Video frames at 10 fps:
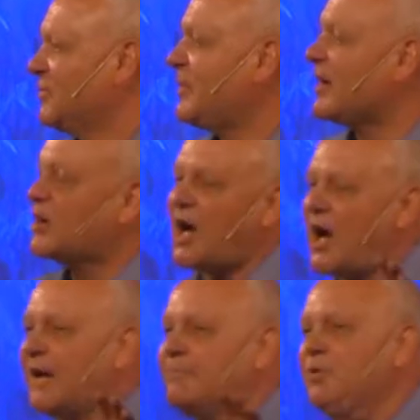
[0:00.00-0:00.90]
about
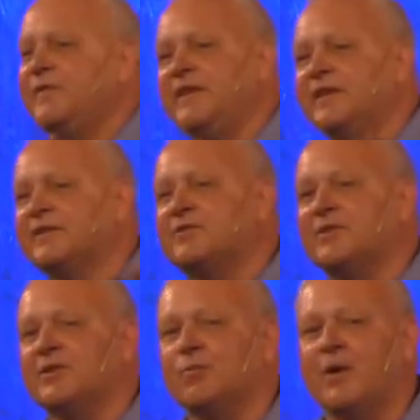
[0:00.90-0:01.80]
God moving in
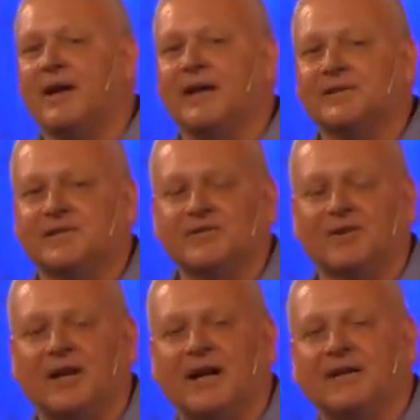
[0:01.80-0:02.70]
certain ways in your
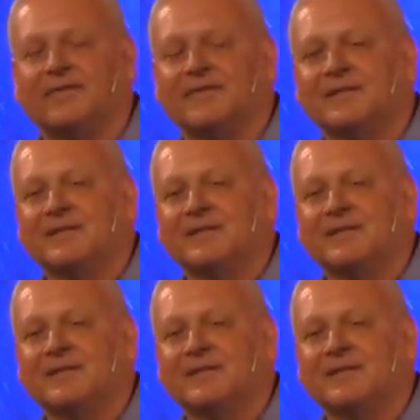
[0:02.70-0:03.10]
life?